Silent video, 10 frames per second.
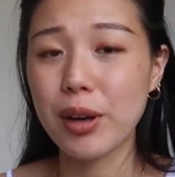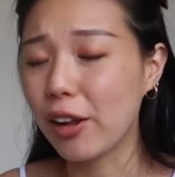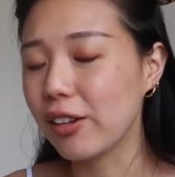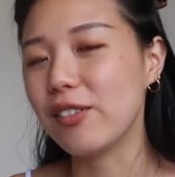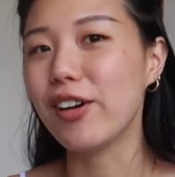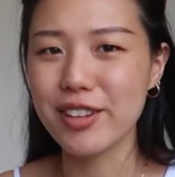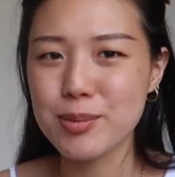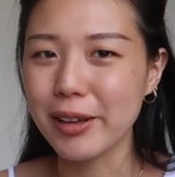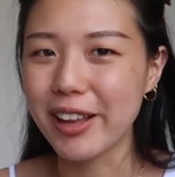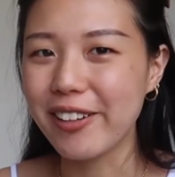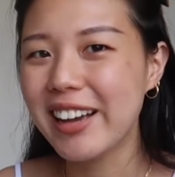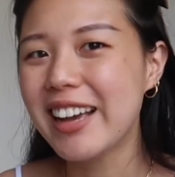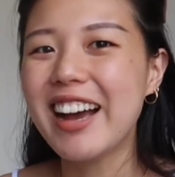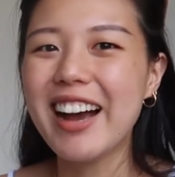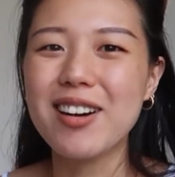I'll leave all this below
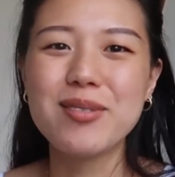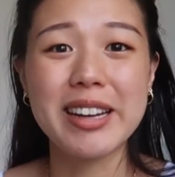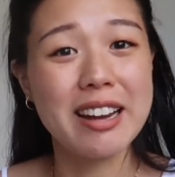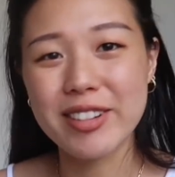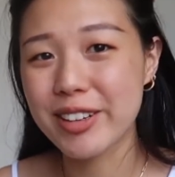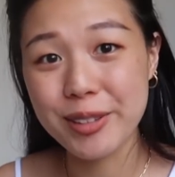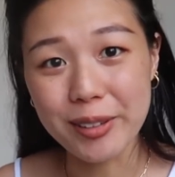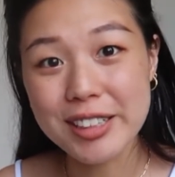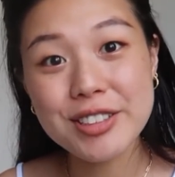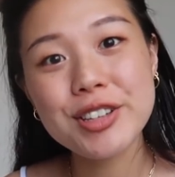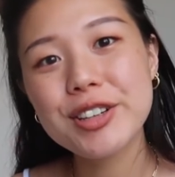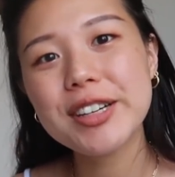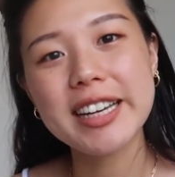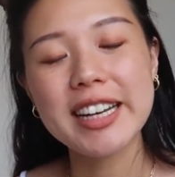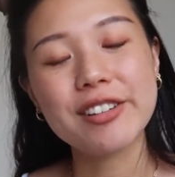whenever you want to,
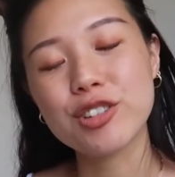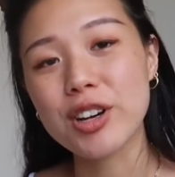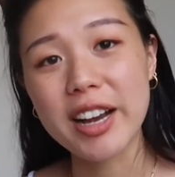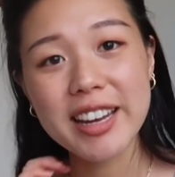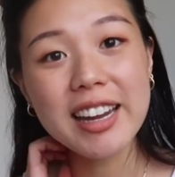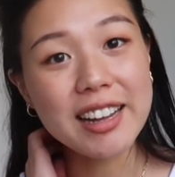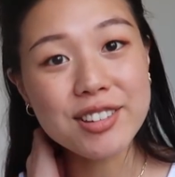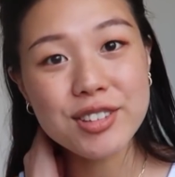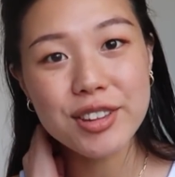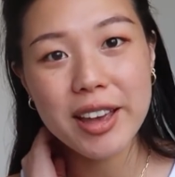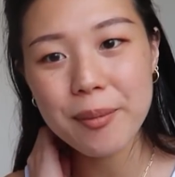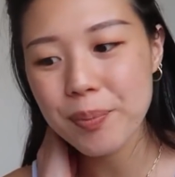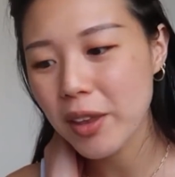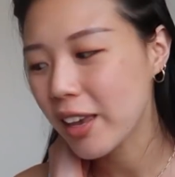and I'll try and answer them.